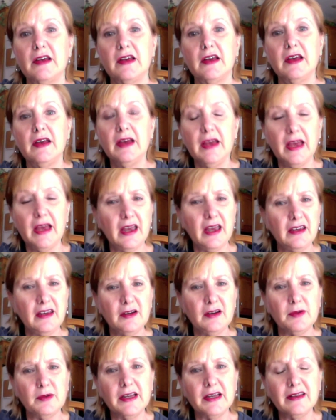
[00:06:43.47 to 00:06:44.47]
I just didn't
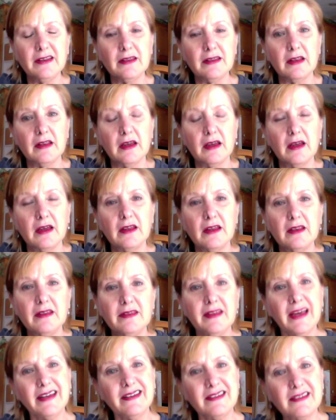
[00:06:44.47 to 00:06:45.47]
see that at first.
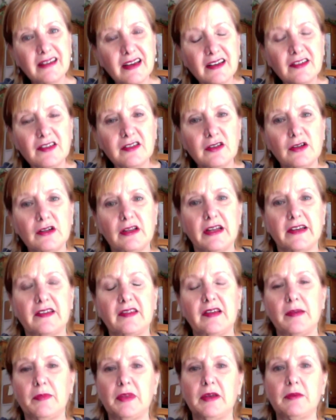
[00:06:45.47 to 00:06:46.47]
But I saw it as I
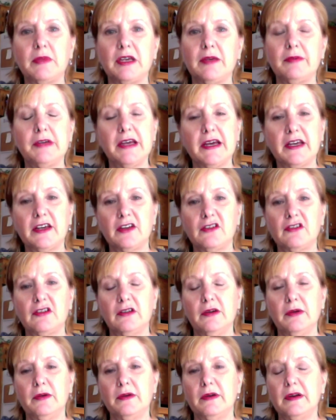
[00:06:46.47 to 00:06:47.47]
started to watch her
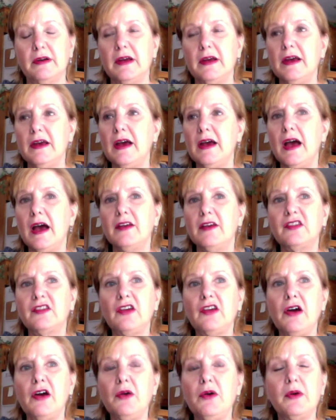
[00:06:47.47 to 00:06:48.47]
posts and I started to see what
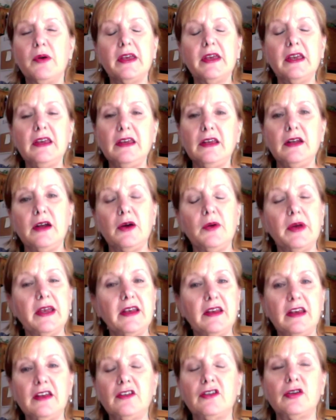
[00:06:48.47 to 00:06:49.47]
she was putting up, and I
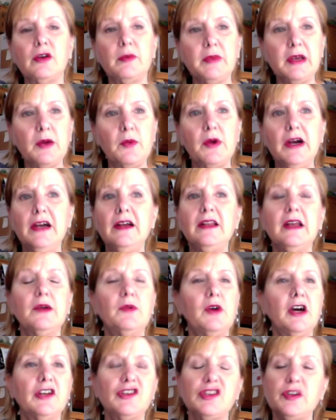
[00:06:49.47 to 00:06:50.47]
soon realized,
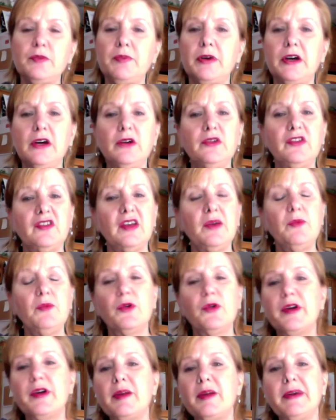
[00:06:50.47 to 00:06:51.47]
hey, you know what?
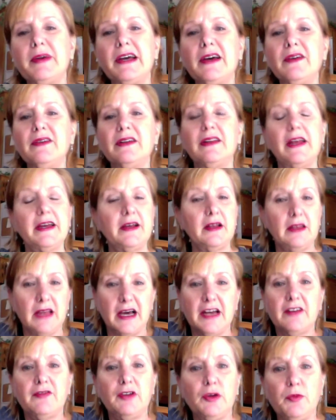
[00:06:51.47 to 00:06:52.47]
That
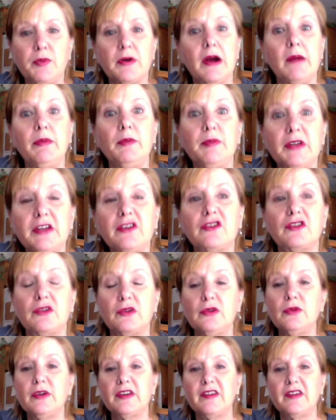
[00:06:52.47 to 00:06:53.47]
does look like something
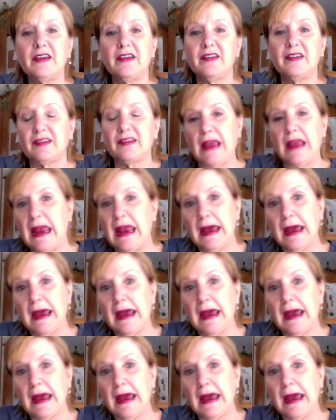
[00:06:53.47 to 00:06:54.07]
maybe I could do.